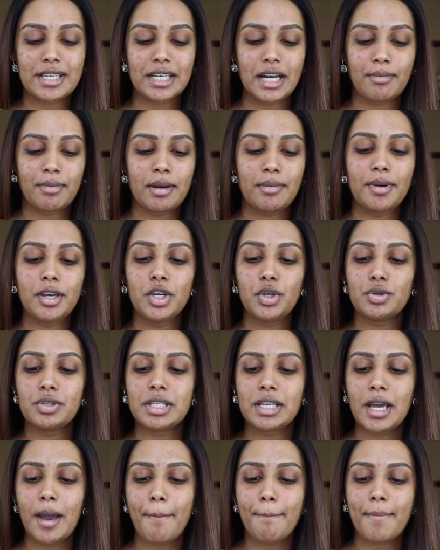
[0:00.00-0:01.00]
and I'm going to be
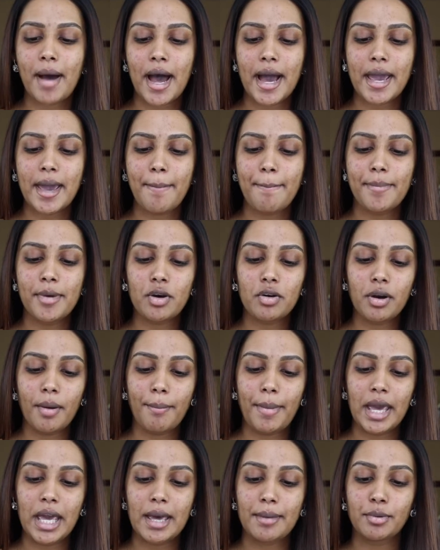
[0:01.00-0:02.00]
using my Milk
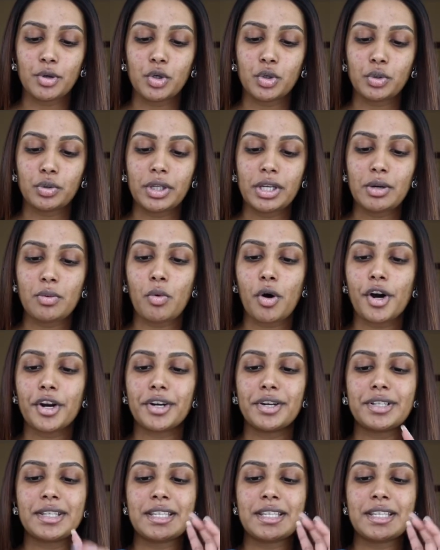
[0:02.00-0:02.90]
Makeup Cooling Water.